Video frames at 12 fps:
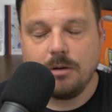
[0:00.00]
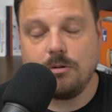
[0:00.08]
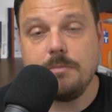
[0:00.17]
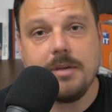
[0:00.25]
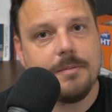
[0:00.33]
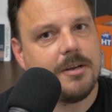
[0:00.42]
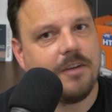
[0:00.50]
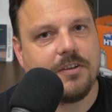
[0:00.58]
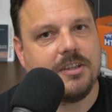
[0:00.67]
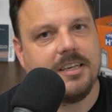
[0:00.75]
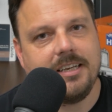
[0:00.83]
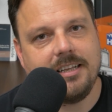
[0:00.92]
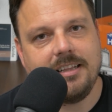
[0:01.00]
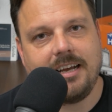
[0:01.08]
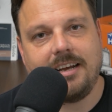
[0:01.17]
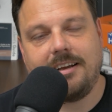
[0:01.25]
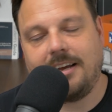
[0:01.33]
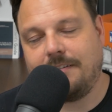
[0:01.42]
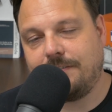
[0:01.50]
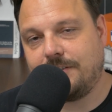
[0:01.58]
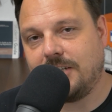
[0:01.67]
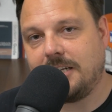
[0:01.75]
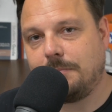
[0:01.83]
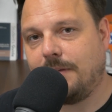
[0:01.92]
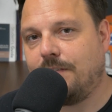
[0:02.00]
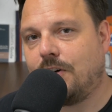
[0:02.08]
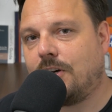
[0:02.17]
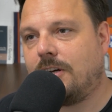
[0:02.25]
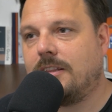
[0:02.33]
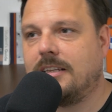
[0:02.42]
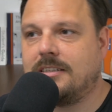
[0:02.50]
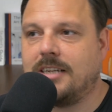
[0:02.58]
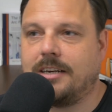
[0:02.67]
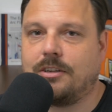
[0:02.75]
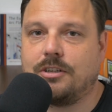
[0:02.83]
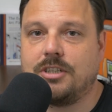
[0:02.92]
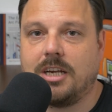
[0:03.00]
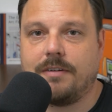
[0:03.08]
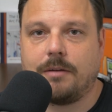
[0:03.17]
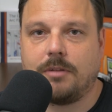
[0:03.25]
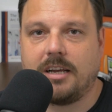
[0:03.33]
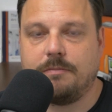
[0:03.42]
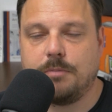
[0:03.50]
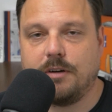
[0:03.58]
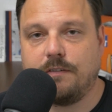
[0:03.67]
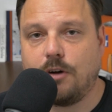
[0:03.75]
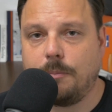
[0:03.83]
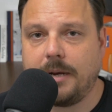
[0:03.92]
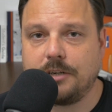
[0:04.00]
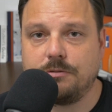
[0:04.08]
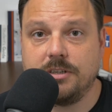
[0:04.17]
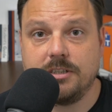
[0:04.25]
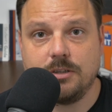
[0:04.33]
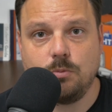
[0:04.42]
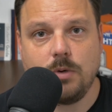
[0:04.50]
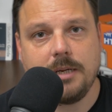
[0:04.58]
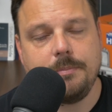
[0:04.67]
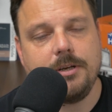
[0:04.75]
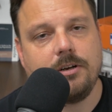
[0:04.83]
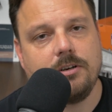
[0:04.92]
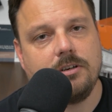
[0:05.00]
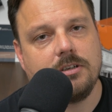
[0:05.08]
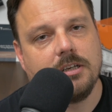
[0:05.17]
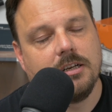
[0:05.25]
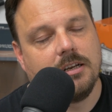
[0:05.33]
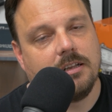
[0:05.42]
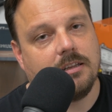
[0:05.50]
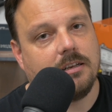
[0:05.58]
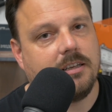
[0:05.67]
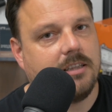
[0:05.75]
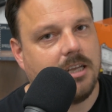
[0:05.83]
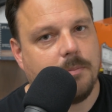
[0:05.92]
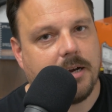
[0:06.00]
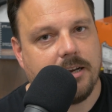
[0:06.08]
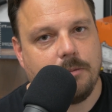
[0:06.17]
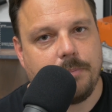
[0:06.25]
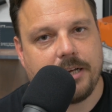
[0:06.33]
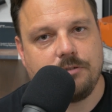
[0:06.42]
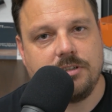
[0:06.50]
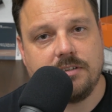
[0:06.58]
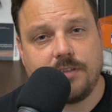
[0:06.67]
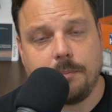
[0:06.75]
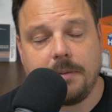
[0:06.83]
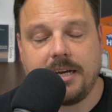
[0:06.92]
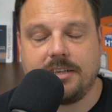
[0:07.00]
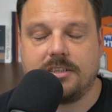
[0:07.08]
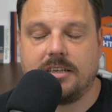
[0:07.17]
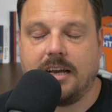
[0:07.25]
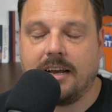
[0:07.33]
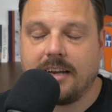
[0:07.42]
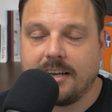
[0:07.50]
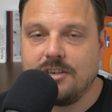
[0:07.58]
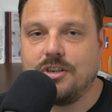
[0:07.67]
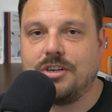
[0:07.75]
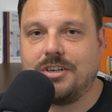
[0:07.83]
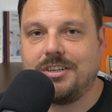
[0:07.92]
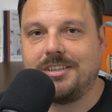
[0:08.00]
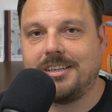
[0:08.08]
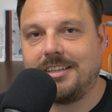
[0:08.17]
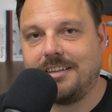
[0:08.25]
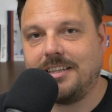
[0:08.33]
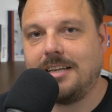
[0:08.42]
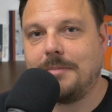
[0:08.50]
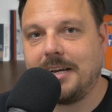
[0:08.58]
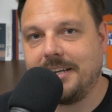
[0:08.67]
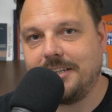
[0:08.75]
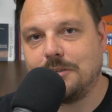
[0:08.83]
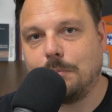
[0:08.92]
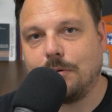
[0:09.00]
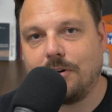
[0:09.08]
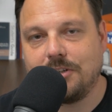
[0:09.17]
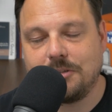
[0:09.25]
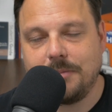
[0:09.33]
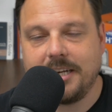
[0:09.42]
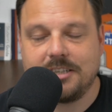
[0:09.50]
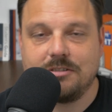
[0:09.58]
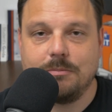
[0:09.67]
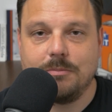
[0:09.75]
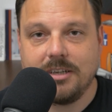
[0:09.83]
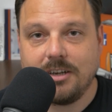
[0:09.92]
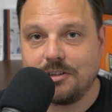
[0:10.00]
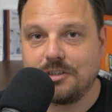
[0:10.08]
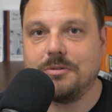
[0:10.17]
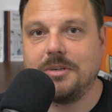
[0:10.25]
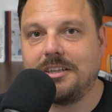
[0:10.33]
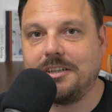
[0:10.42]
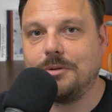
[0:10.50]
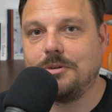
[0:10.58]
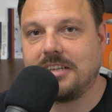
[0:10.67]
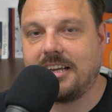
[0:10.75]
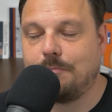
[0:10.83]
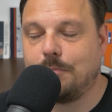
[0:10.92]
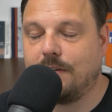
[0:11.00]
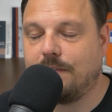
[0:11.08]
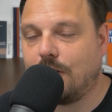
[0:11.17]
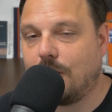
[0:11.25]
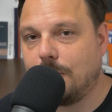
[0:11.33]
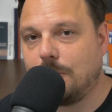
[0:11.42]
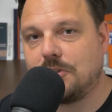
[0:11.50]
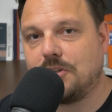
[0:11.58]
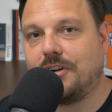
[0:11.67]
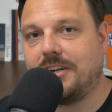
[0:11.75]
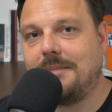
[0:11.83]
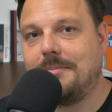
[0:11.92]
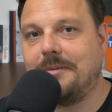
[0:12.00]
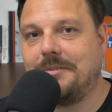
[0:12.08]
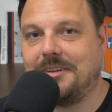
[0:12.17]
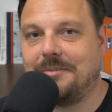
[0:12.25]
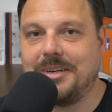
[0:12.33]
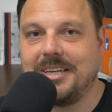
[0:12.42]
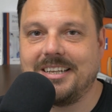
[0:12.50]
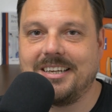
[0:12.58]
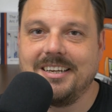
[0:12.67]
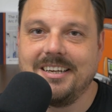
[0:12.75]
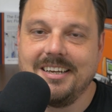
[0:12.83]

We may be overthinking that. I've said before, the technology around LiFePO four batteries is way beyond the lithium-ion batteries of the past, and I know that lithium-ion is a broad spectrum that also includes LiFePO four, but we're talking about the way that